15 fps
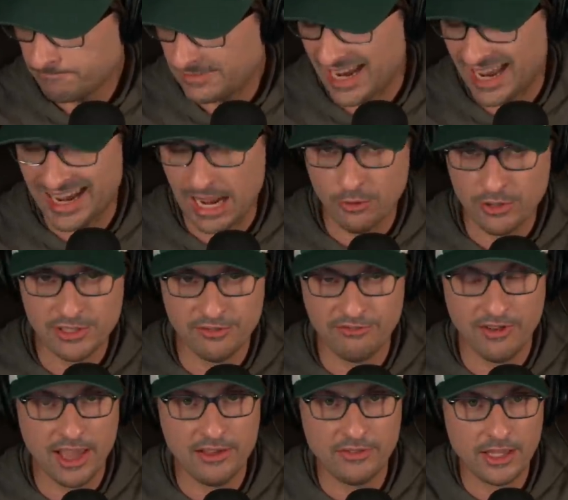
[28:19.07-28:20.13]
10 hours of
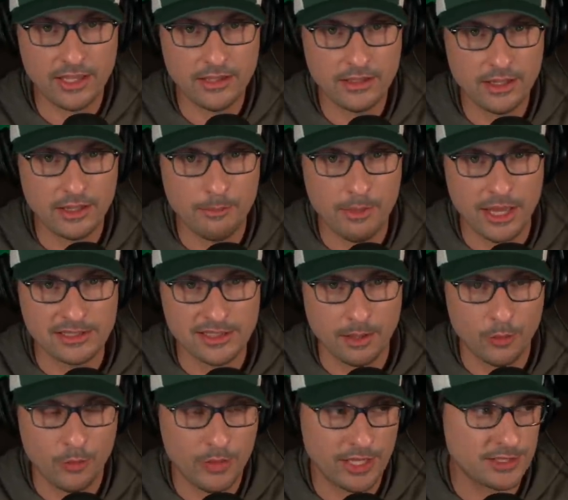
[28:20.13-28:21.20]
5e in the past
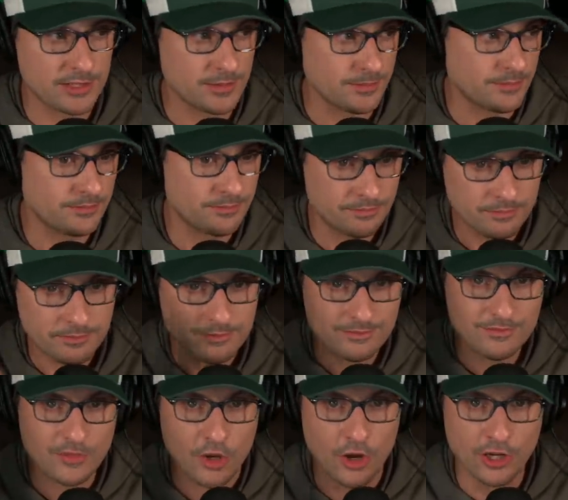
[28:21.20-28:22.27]
couple weeks.
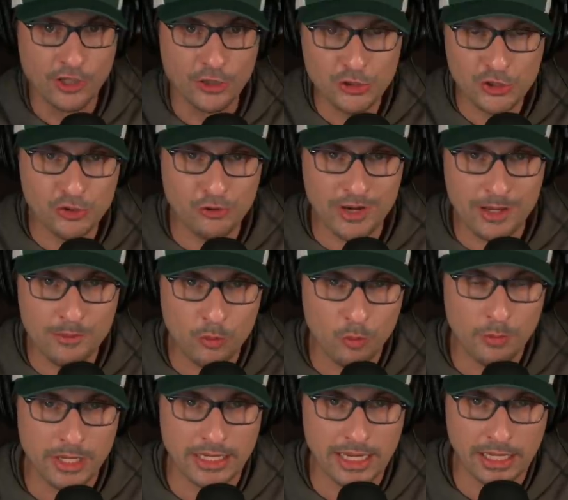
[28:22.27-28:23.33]
A little stream that will
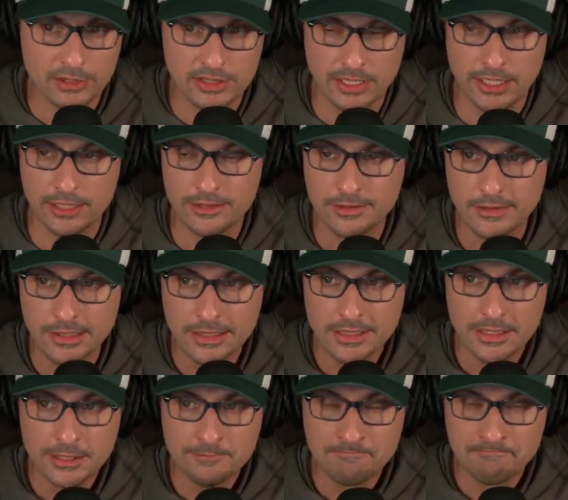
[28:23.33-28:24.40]
be announced later.
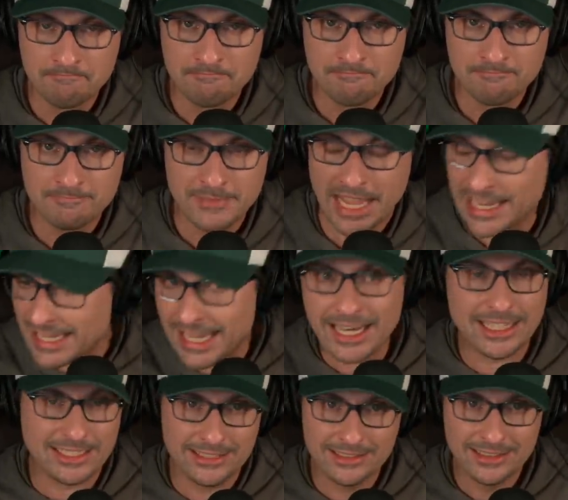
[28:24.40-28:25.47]
I get
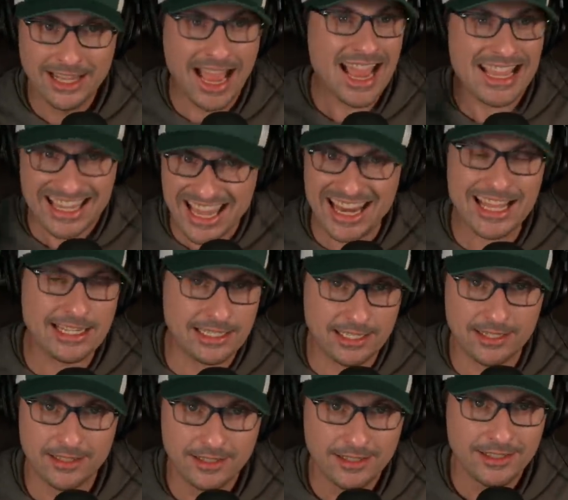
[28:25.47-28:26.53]
it. I get
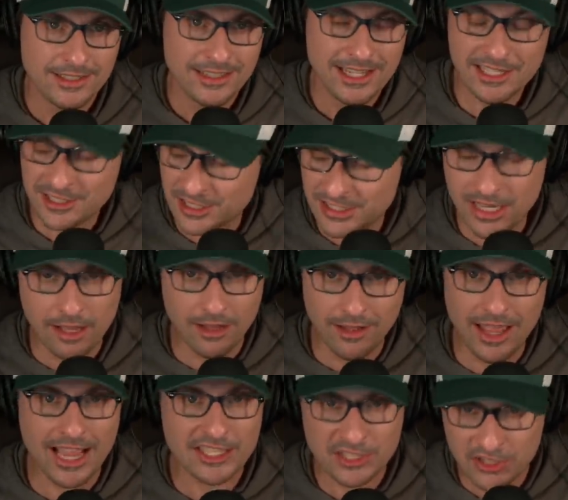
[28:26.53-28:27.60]
it. It's still,
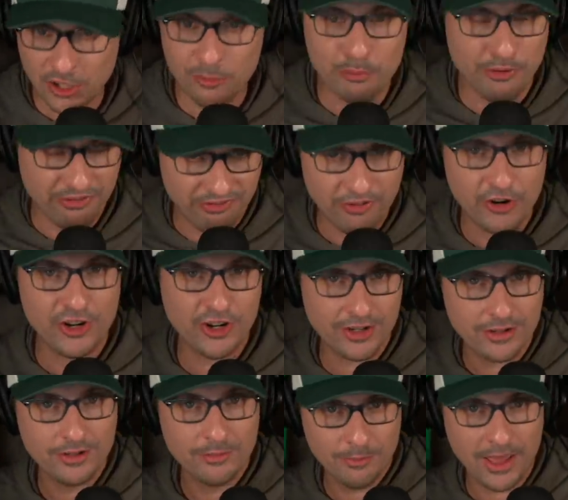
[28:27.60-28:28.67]
I still
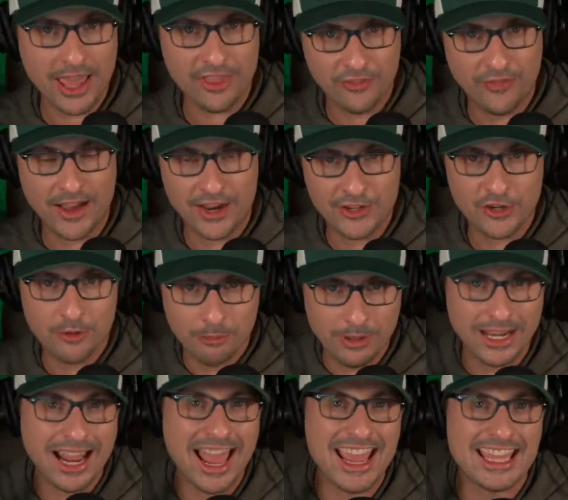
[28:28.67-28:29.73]
prefer Pathfinder,
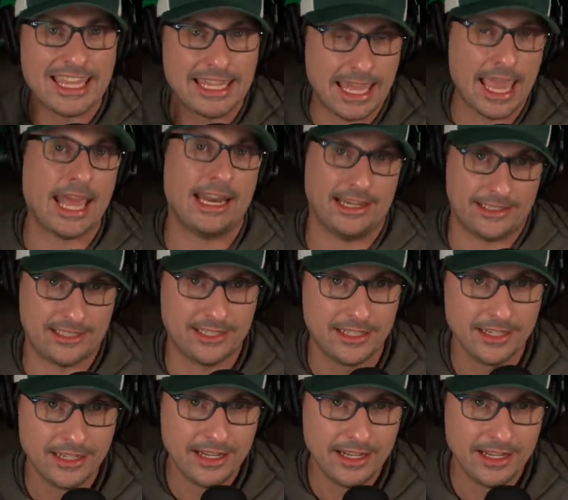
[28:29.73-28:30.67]
but I get it.